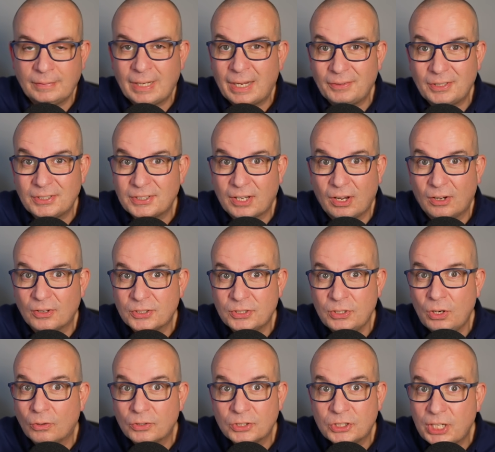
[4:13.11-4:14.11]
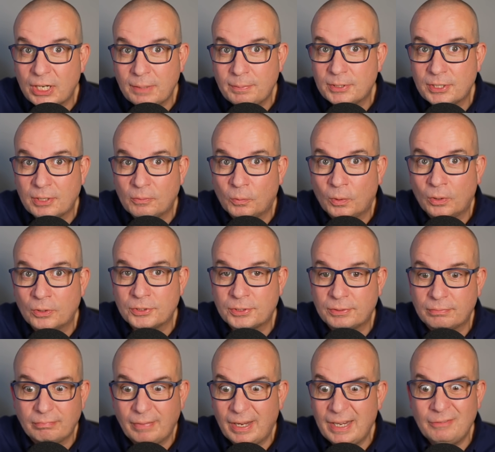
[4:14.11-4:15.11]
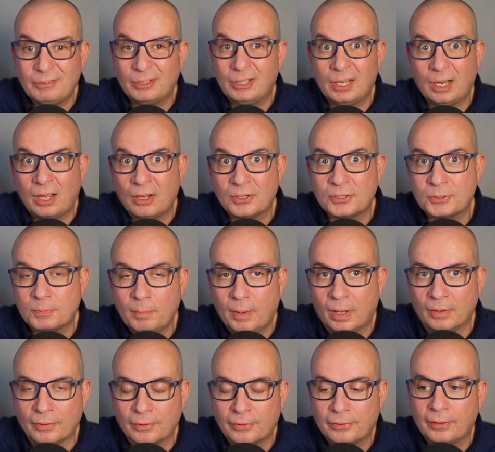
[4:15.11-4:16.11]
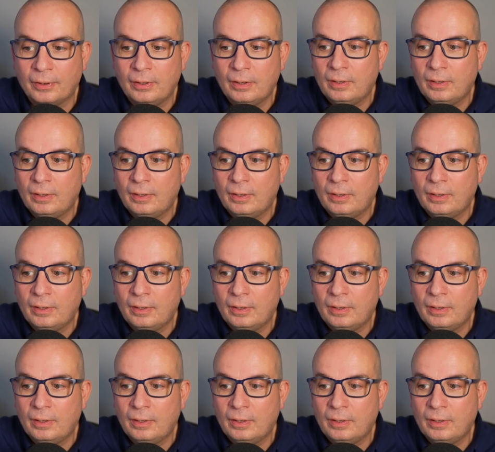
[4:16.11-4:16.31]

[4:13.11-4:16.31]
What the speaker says: Now, this car's not as cheap as it was even last month.